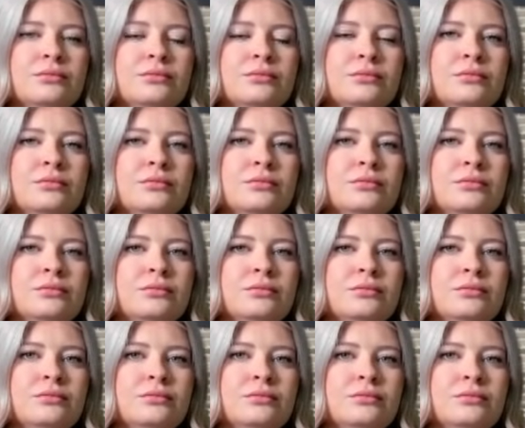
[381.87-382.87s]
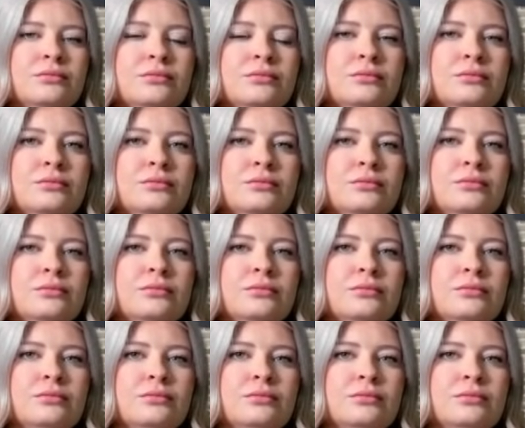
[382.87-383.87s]

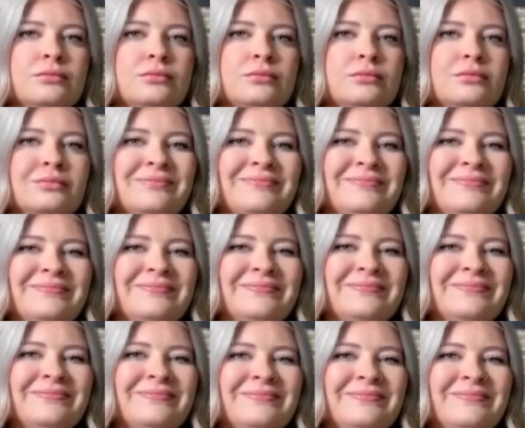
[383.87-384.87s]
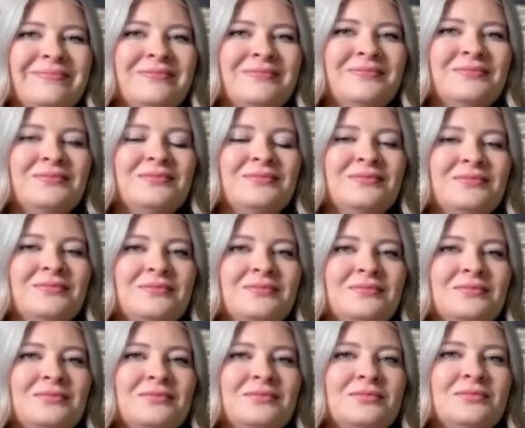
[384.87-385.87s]

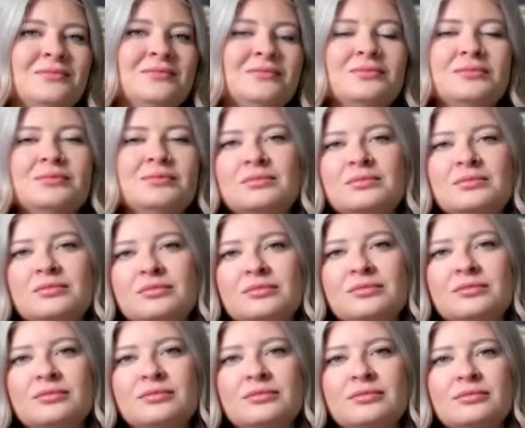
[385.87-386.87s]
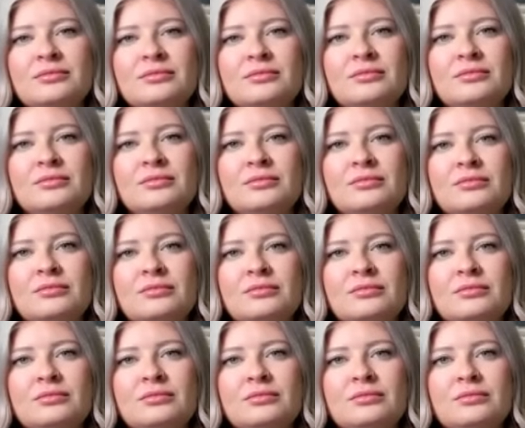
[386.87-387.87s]

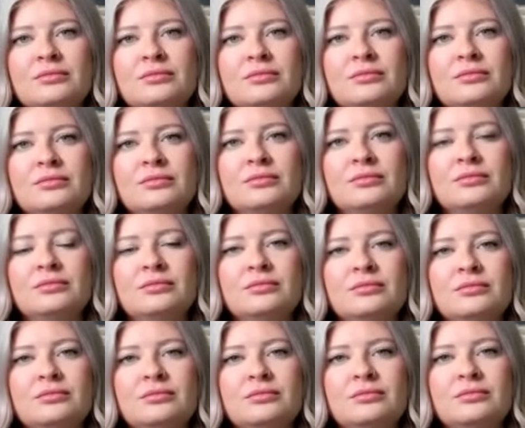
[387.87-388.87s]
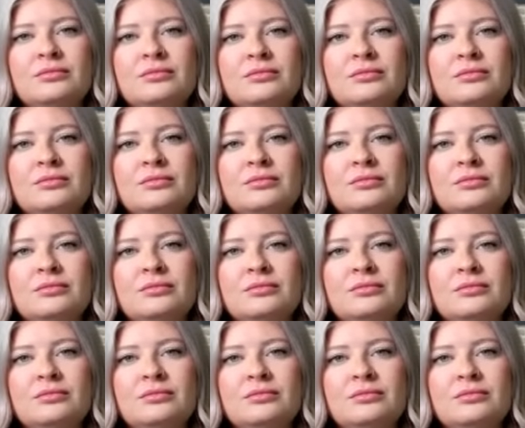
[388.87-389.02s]
[no speech]